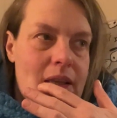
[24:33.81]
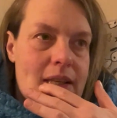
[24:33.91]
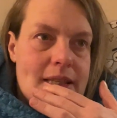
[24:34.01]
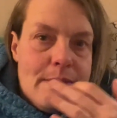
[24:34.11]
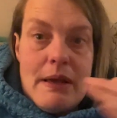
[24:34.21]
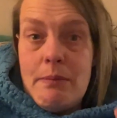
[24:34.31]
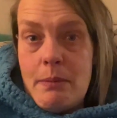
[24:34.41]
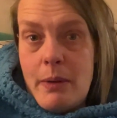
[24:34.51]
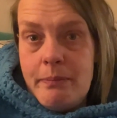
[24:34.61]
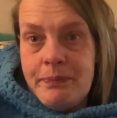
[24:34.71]
Despite my
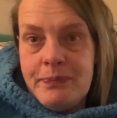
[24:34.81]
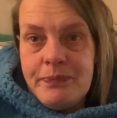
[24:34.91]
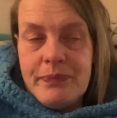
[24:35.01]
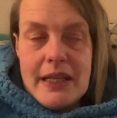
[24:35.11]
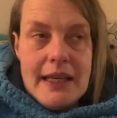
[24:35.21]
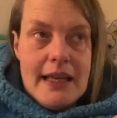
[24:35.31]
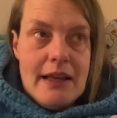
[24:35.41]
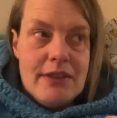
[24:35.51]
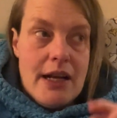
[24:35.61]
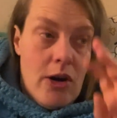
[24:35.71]
mum
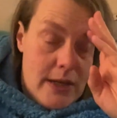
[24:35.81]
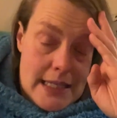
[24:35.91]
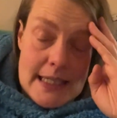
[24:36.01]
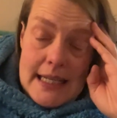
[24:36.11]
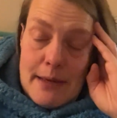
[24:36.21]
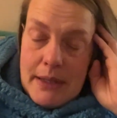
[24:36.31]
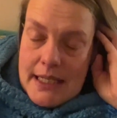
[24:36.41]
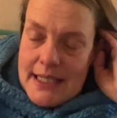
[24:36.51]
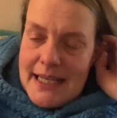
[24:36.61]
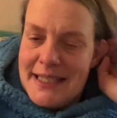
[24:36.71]
having artistic
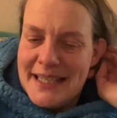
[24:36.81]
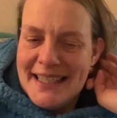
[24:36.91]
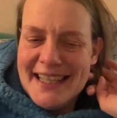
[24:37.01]
abilities.